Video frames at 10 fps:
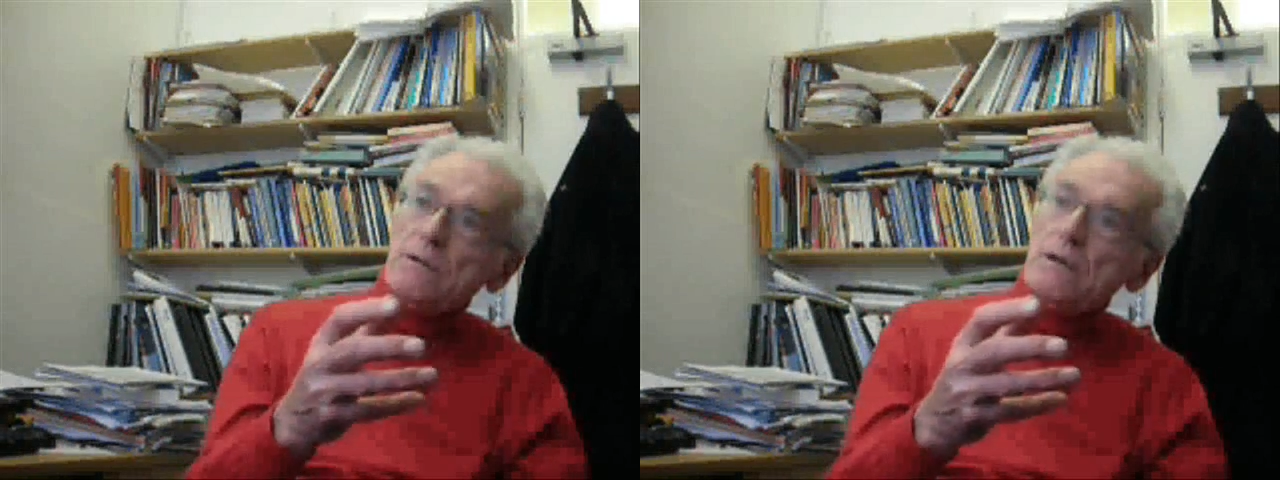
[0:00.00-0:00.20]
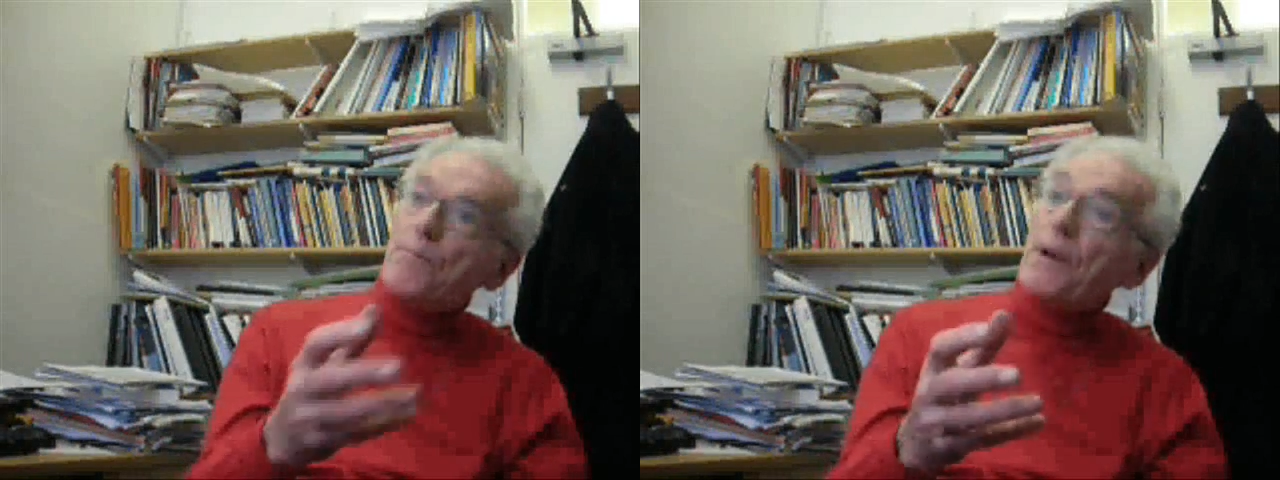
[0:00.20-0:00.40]

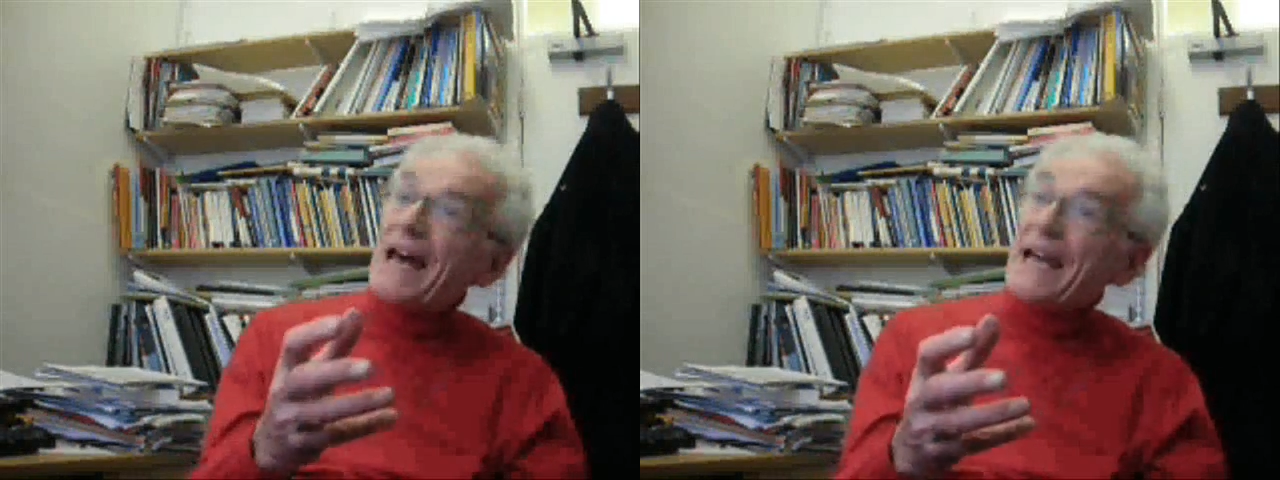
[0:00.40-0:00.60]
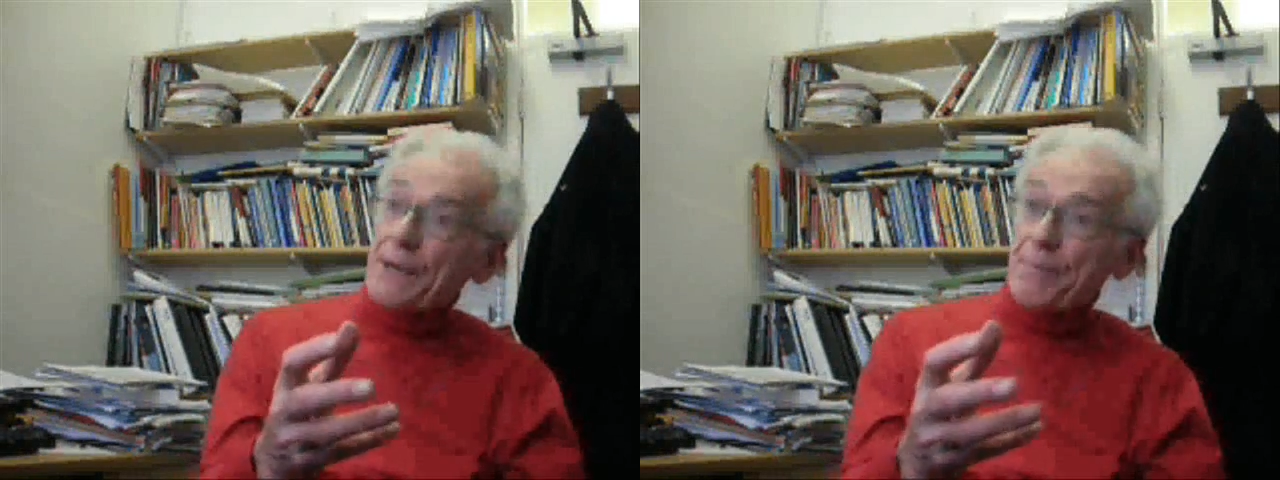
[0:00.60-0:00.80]

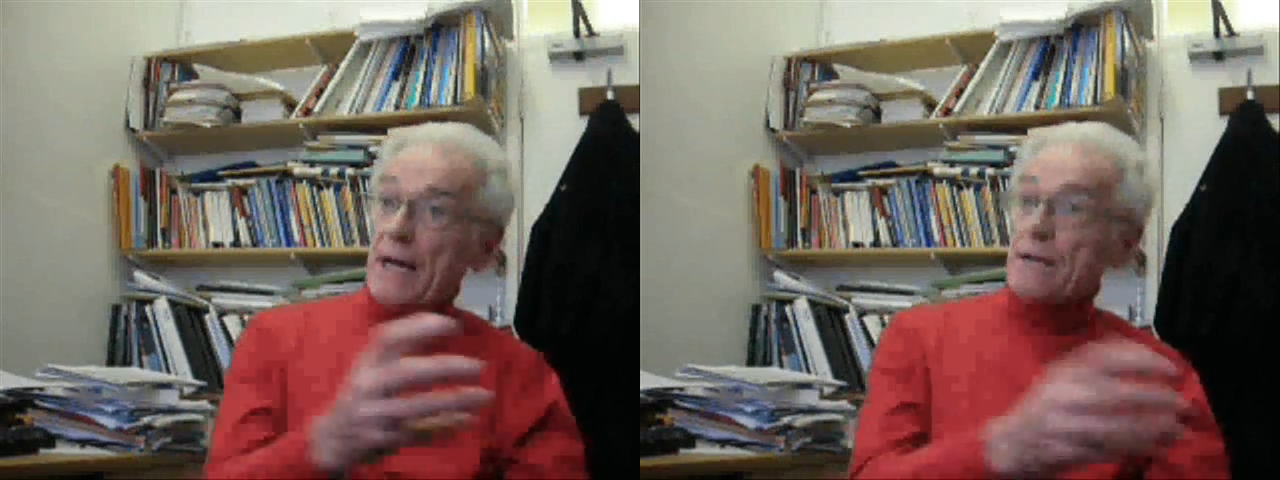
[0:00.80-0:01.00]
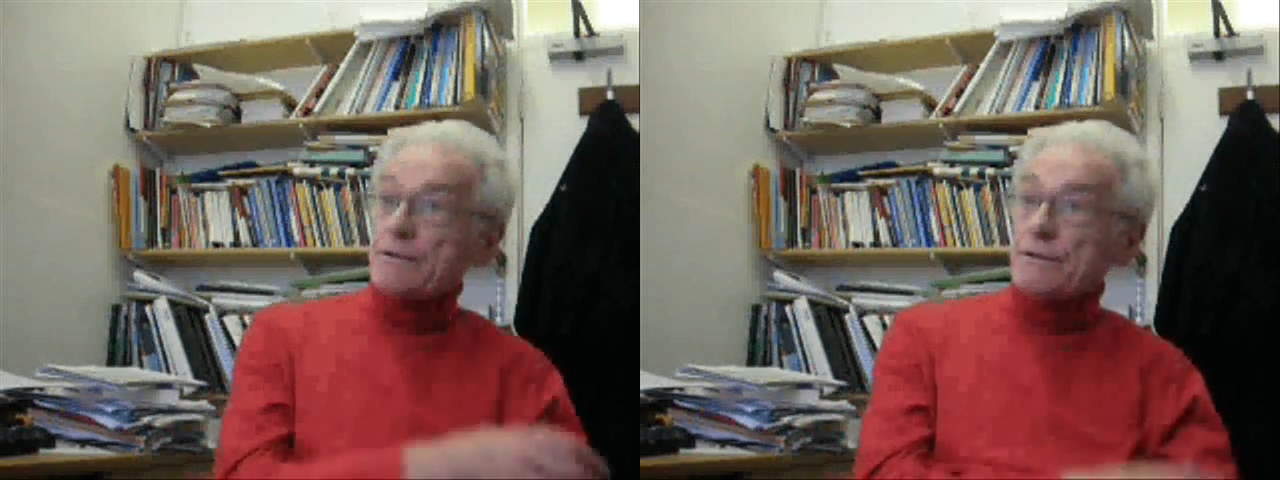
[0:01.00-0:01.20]
complain
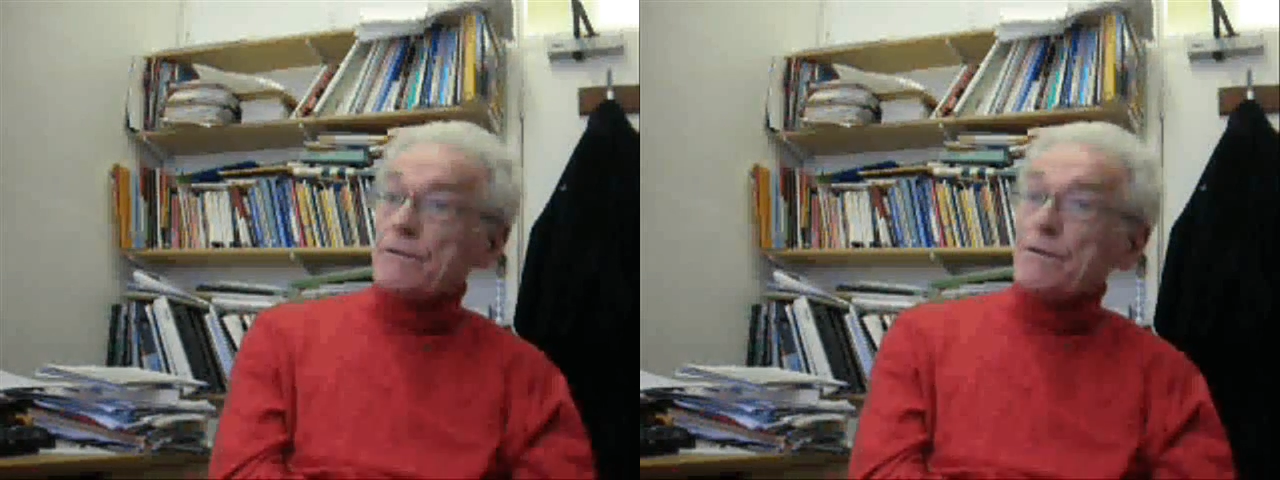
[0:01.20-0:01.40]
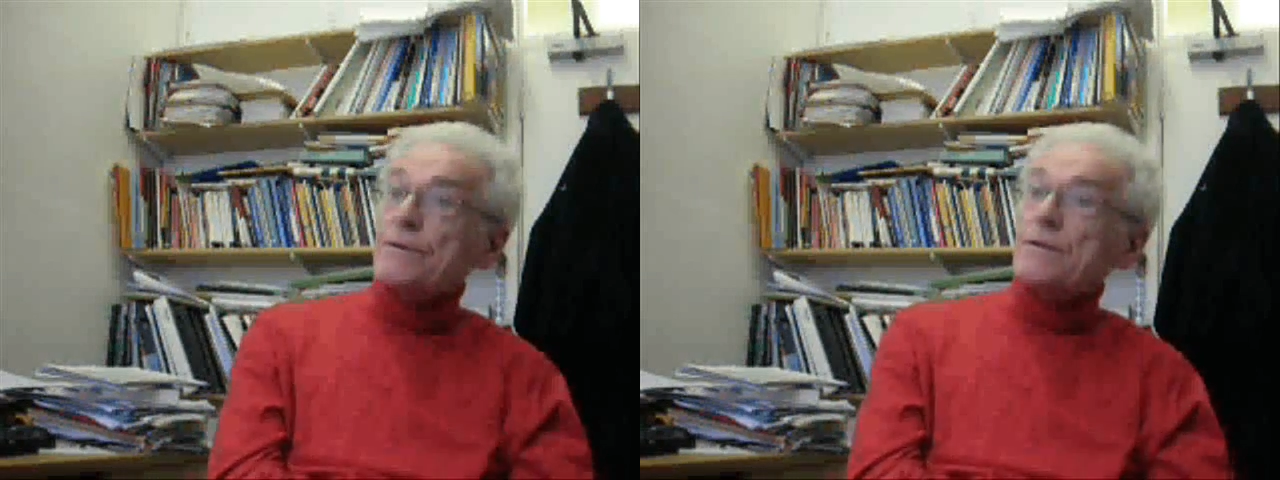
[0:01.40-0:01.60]
about
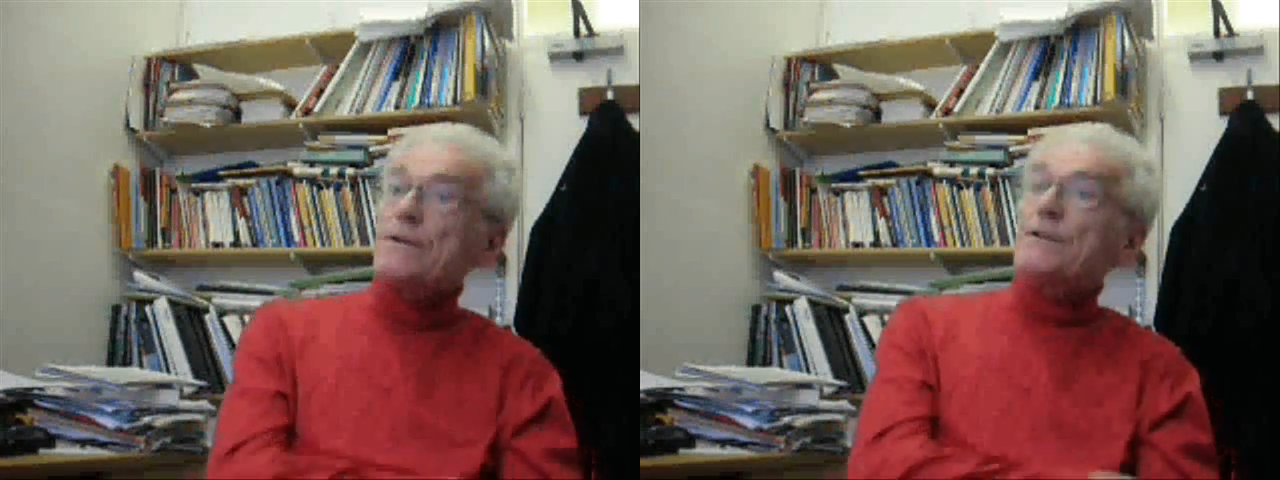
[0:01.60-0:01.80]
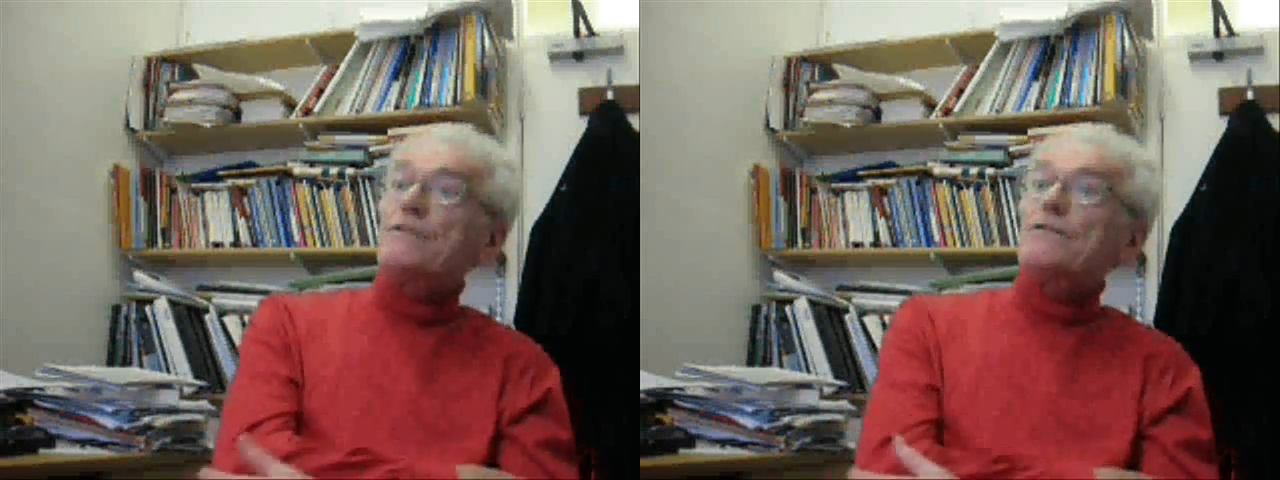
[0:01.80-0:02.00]

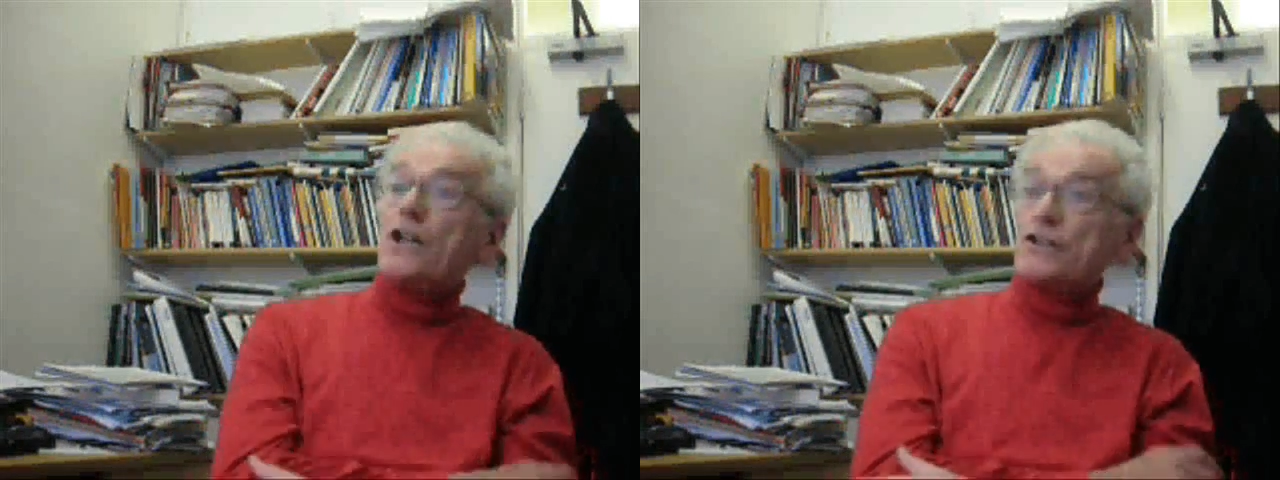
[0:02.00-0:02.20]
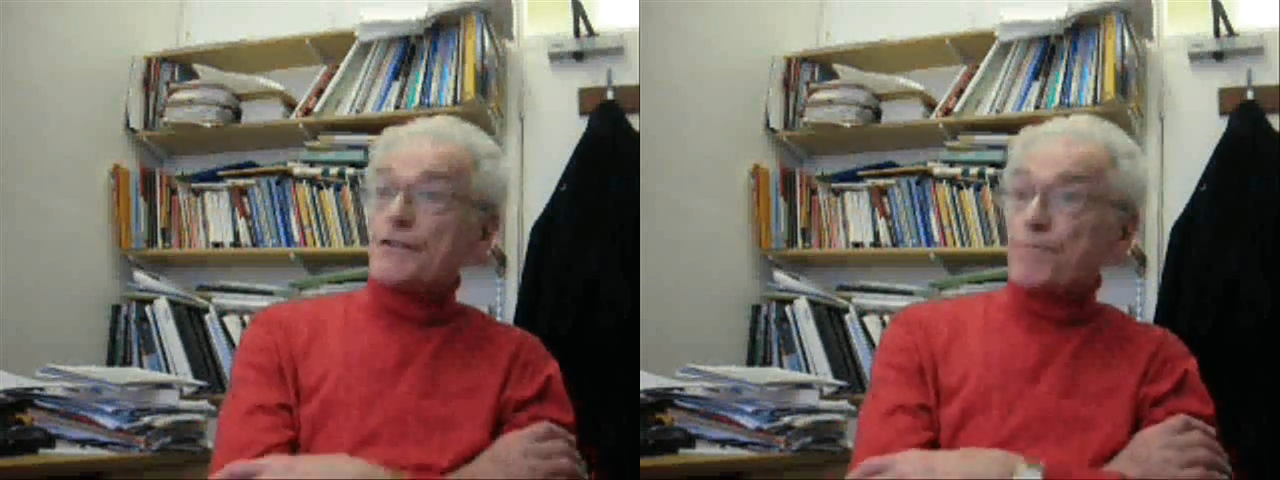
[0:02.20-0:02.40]

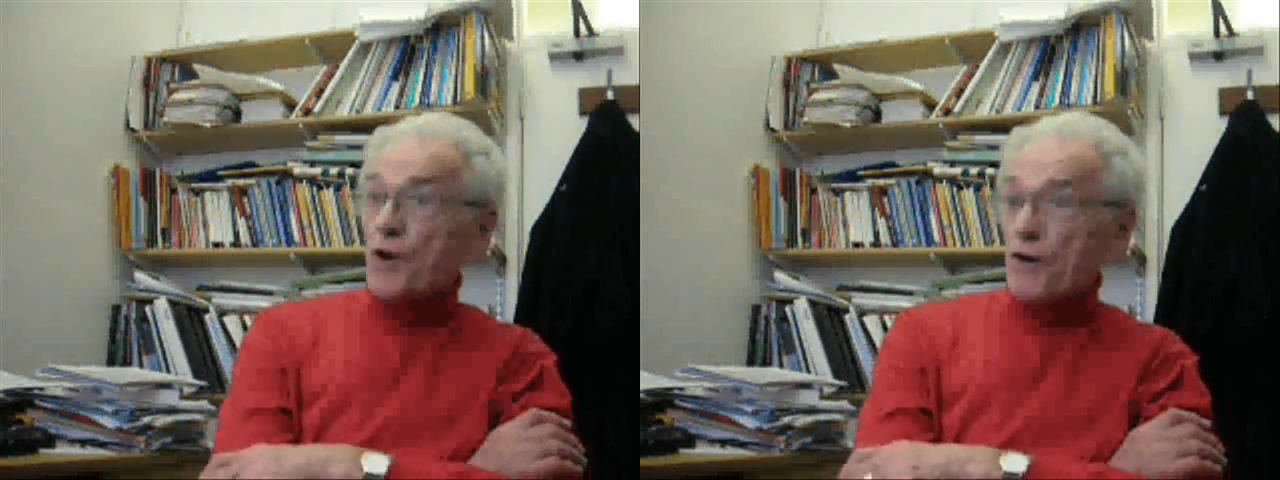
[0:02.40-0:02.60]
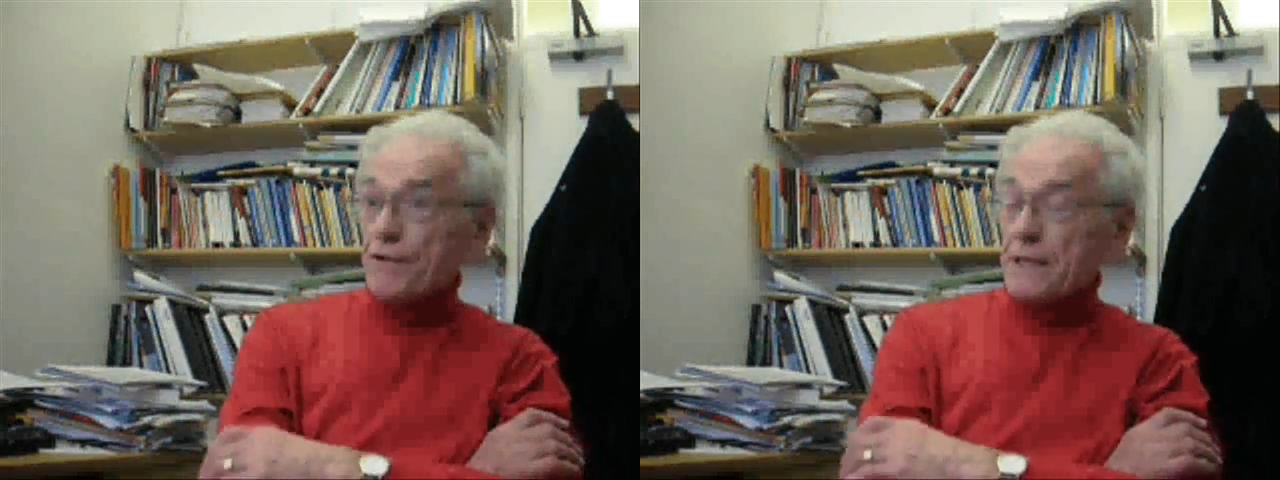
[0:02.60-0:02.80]
loss of
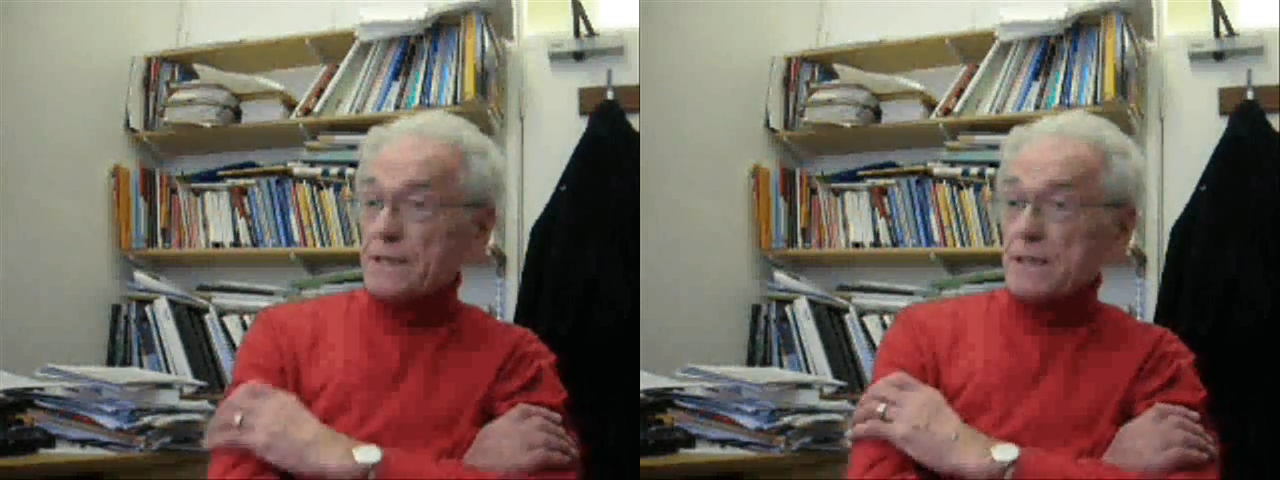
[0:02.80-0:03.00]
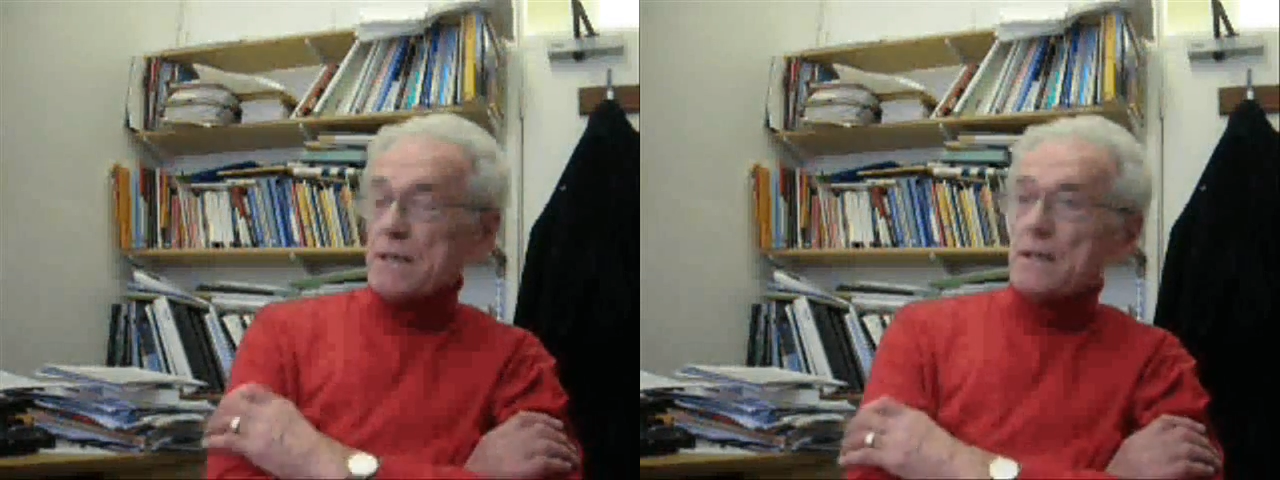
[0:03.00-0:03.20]
profit.